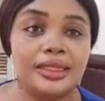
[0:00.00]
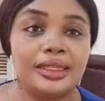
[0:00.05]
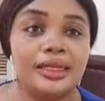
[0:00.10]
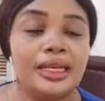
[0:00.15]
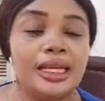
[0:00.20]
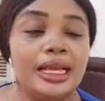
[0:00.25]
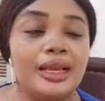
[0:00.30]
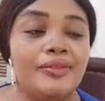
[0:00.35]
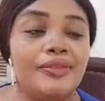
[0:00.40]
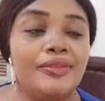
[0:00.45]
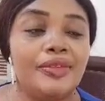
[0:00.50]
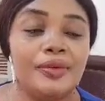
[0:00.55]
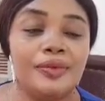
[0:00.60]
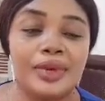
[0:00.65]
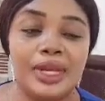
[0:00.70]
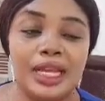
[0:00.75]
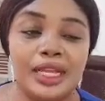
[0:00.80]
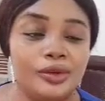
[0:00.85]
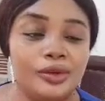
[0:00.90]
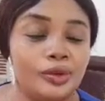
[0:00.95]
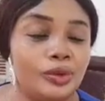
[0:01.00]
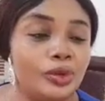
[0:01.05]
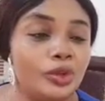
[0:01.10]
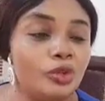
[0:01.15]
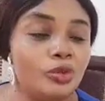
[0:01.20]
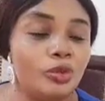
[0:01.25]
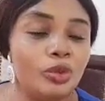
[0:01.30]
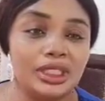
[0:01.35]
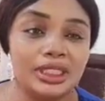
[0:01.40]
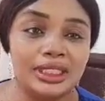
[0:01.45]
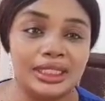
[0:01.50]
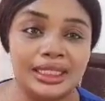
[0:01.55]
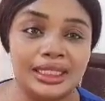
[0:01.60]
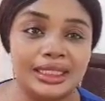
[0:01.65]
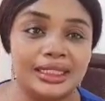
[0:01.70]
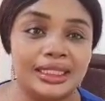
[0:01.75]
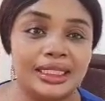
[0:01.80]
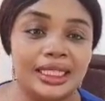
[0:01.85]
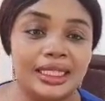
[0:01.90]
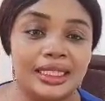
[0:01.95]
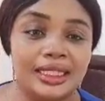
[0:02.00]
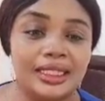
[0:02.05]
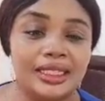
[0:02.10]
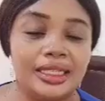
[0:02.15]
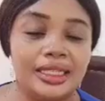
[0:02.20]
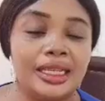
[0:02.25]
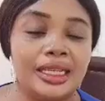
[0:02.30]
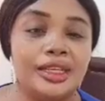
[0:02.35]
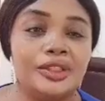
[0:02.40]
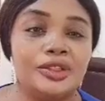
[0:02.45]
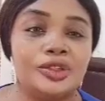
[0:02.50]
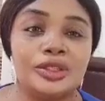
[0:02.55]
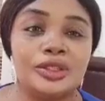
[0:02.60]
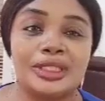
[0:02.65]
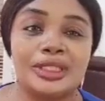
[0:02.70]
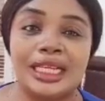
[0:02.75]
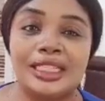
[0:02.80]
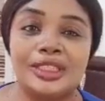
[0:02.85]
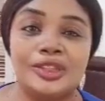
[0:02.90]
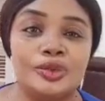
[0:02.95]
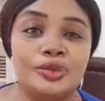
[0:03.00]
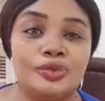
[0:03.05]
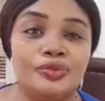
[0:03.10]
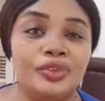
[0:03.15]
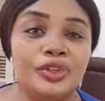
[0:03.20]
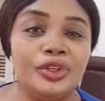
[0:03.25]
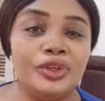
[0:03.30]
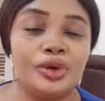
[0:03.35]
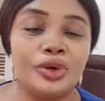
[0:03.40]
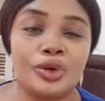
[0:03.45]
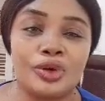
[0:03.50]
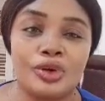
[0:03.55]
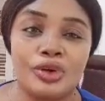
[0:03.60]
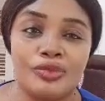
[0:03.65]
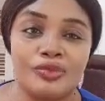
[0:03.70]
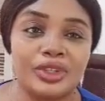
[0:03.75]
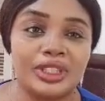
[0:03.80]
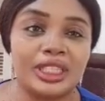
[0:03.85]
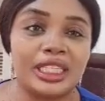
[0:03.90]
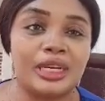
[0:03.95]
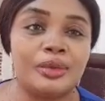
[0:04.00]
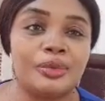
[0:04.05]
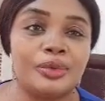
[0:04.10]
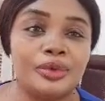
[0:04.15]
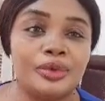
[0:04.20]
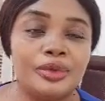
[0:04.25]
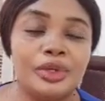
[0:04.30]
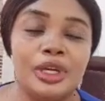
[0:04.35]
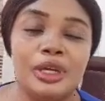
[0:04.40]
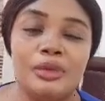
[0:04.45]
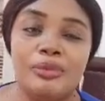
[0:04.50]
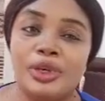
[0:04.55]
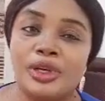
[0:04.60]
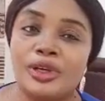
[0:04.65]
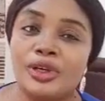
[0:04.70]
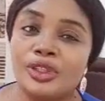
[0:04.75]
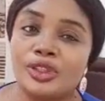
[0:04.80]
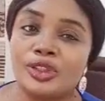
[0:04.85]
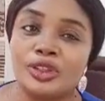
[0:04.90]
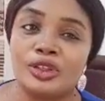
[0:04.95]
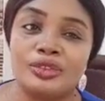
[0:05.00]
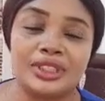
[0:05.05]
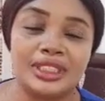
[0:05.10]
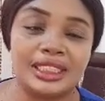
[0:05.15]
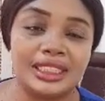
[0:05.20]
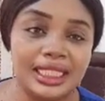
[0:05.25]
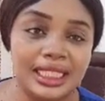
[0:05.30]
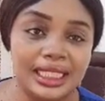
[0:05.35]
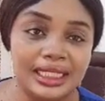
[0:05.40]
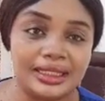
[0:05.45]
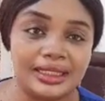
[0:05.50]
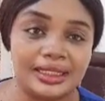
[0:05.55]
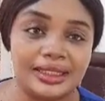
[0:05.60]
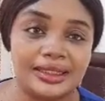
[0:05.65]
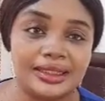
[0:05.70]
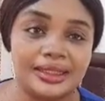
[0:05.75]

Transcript: Everywhere you go, you must see snake. Sometimes you feel uncomfortable because of snakes.